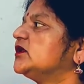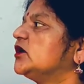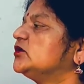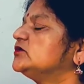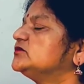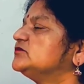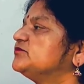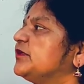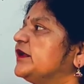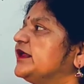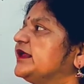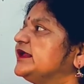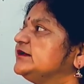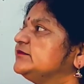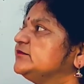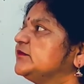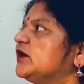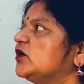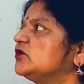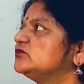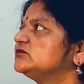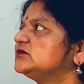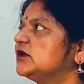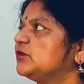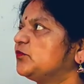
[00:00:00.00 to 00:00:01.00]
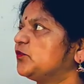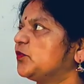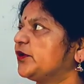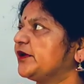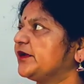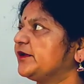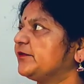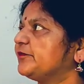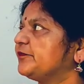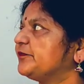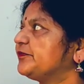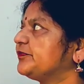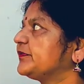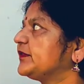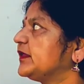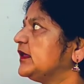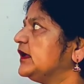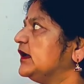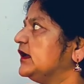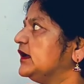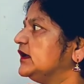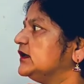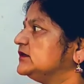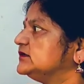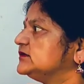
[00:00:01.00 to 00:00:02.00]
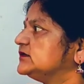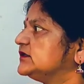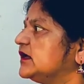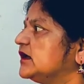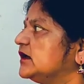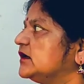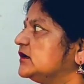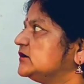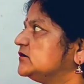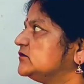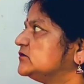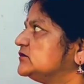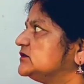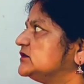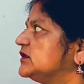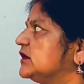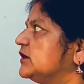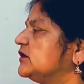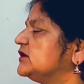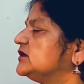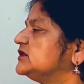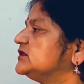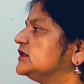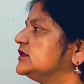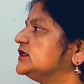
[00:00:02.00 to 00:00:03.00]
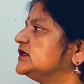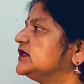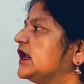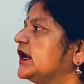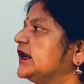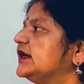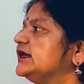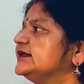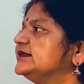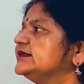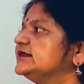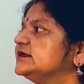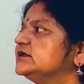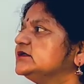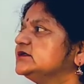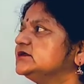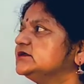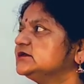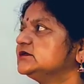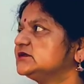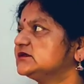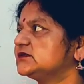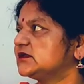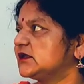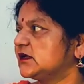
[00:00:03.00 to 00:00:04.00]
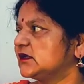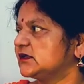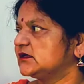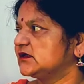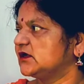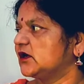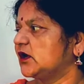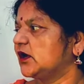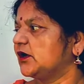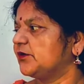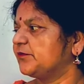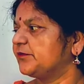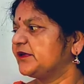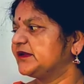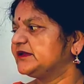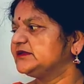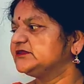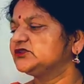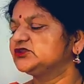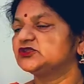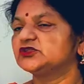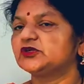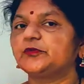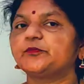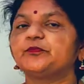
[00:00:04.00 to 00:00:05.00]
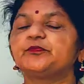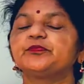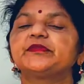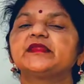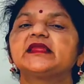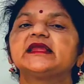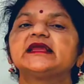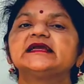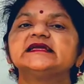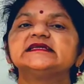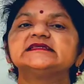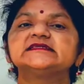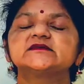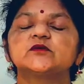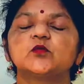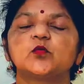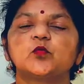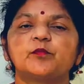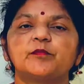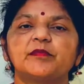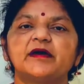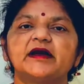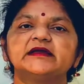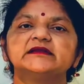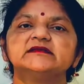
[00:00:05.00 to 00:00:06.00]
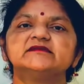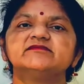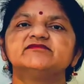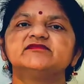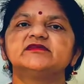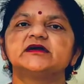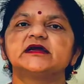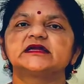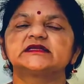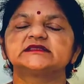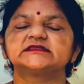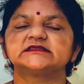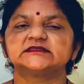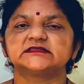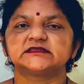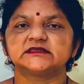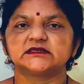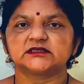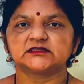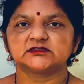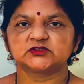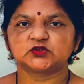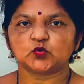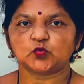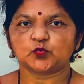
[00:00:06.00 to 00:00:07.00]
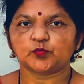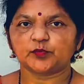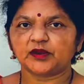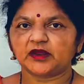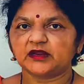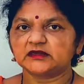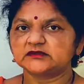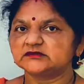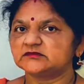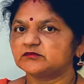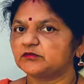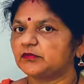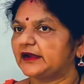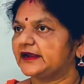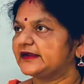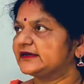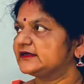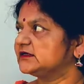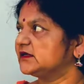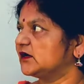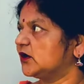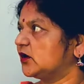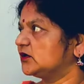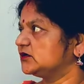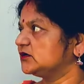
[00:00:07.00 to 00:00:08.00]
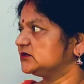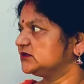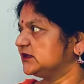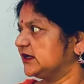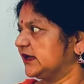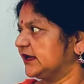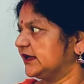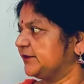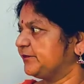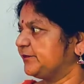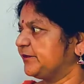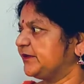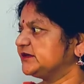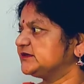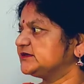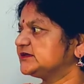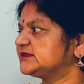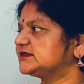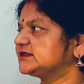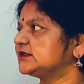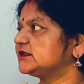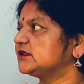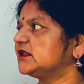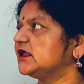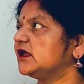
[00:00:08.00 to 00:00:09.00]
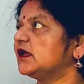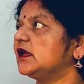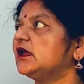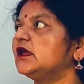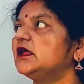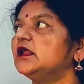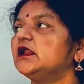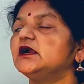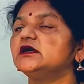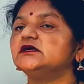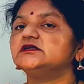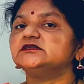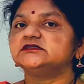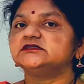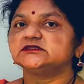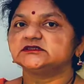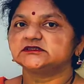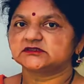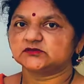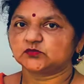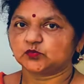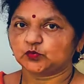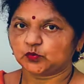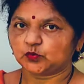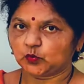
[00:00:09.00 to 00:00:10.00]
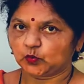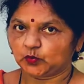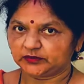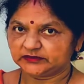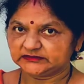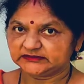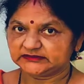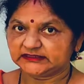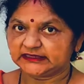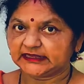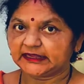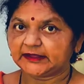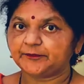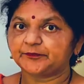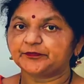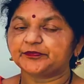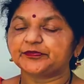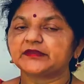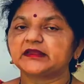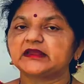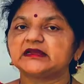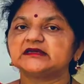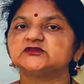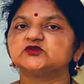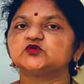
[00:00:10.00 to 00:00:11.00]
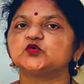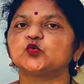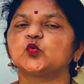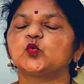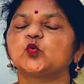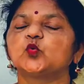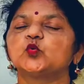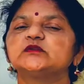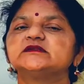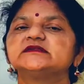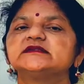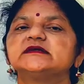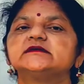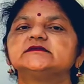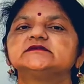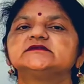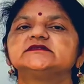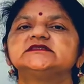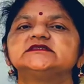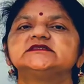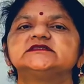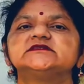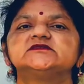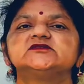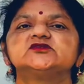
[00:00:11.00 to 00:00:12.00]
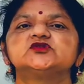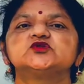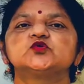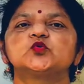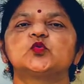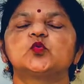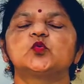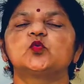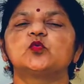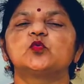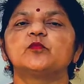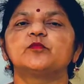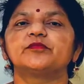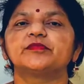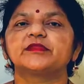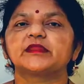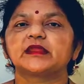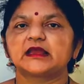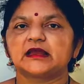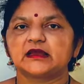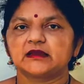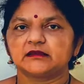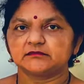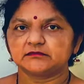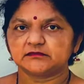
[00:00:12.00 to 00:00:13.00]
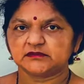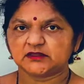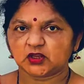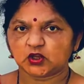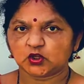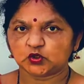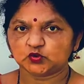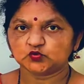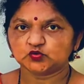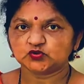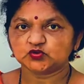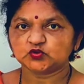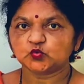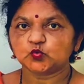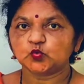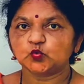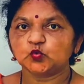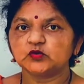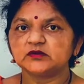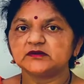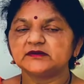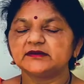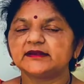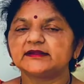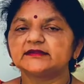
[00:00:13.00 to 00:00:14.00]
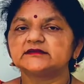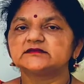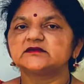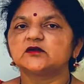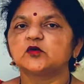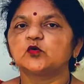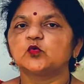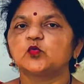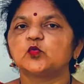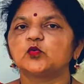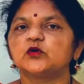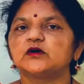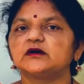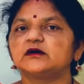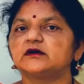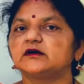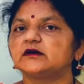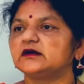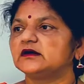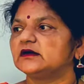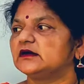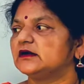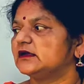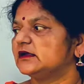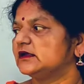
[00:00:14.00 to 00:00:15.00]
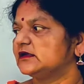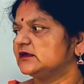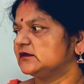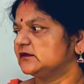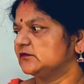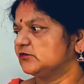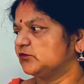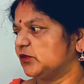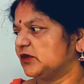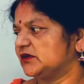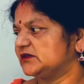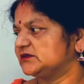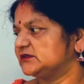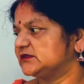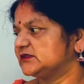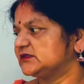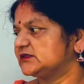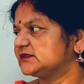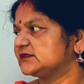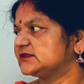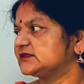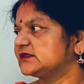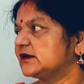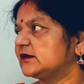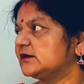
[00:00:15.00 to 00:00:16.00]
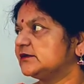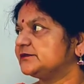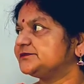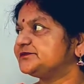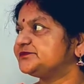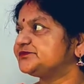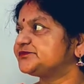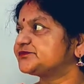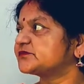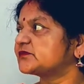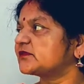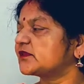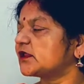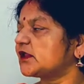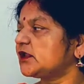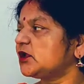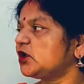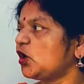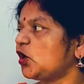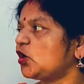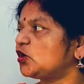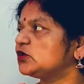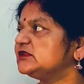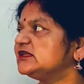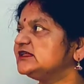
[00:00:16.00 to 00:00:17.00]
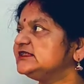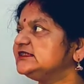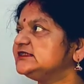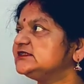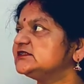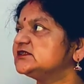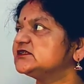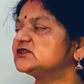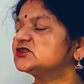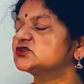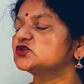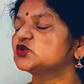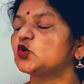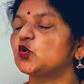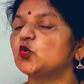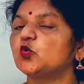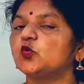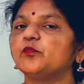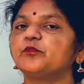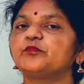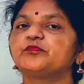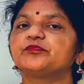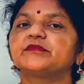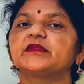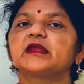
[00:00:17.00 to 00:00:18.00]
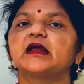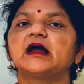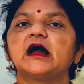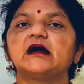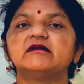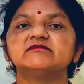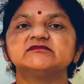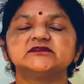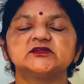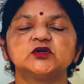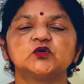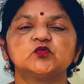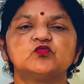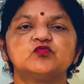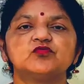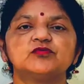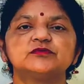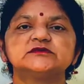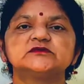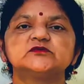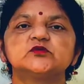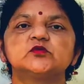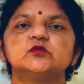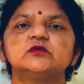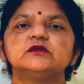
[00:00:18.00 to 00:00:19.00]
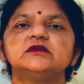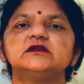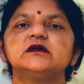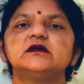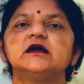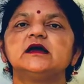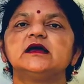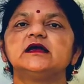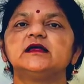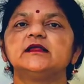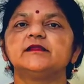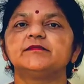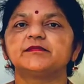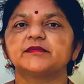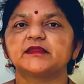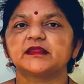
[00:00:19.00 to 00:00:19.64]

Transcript: Now the theme of the poem. For any child, his or her teacher is perfect and is not an ordinary person. He would where do all the teachers go after the school gets over. He wonders, where do all the teachers go after the school?